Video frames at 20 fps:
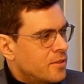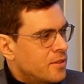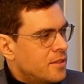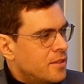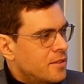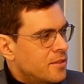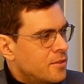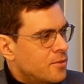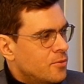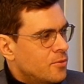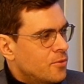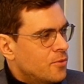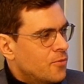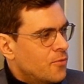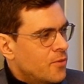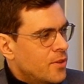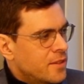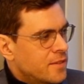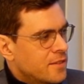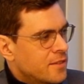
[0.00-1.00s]
Did you
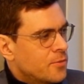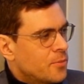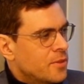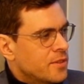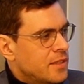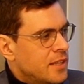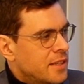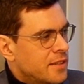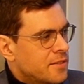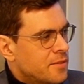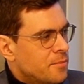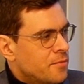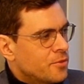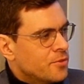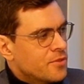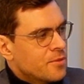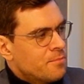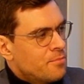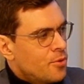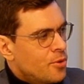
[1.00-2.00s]
think this was like the
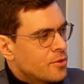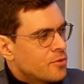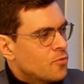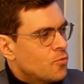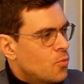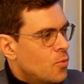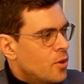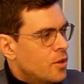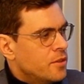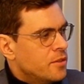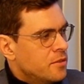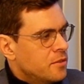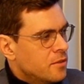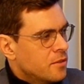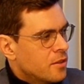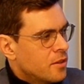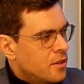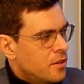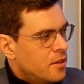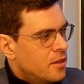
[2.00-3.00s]
most important
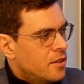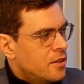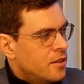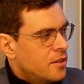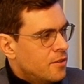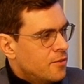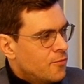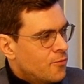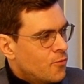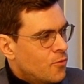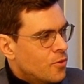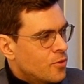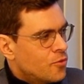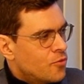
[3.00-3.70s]
one for